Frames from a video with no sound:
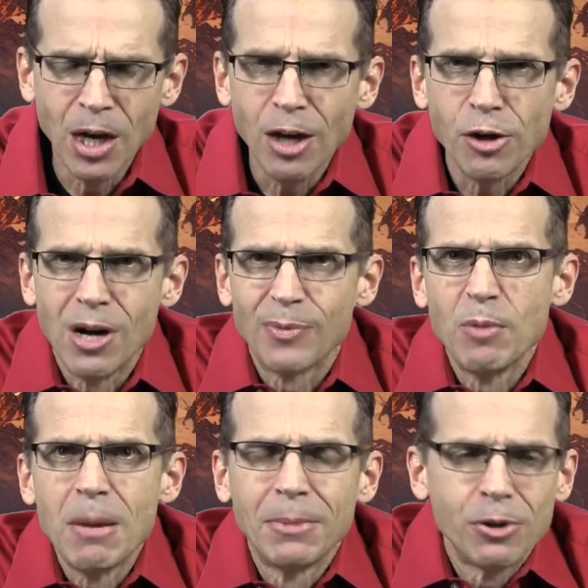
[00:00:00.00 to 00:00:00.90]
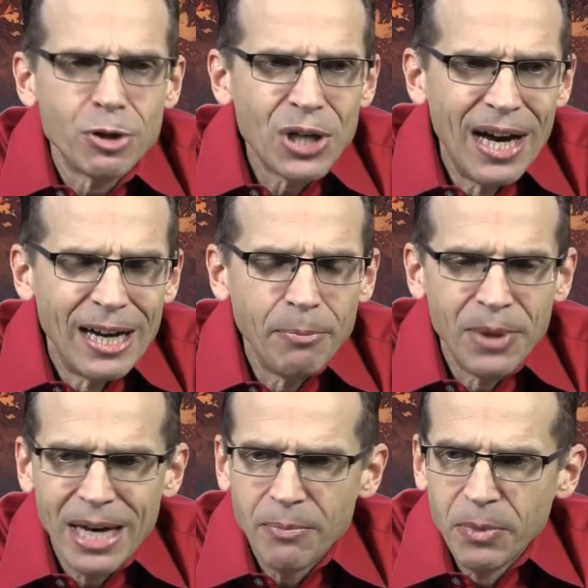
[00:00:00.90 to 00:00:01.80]
You know, I remember the time
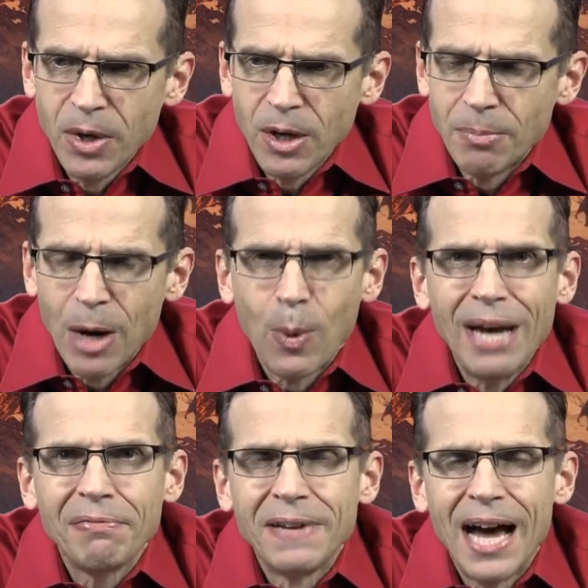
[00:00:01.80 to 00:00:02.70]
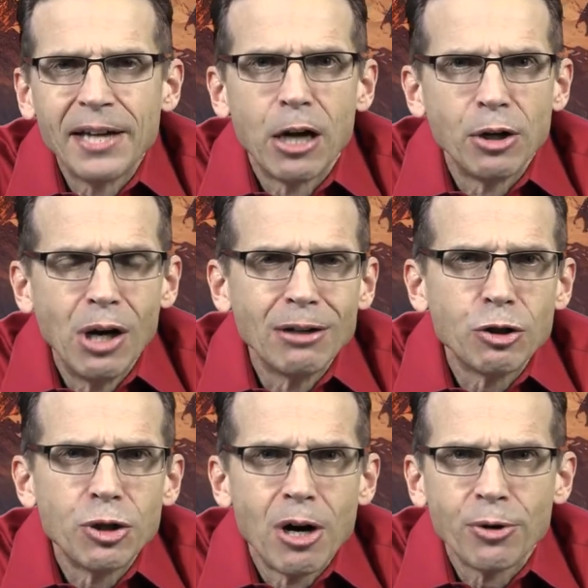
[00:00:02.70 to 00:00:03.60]
that my wife and I and our
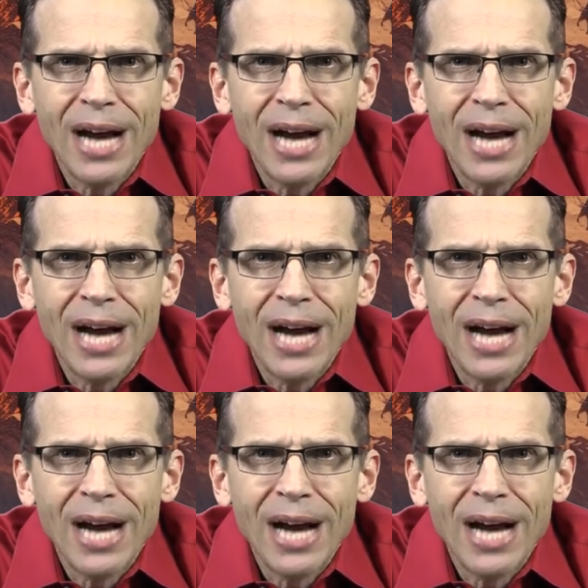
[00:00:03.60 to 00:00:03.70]
youngest daughter,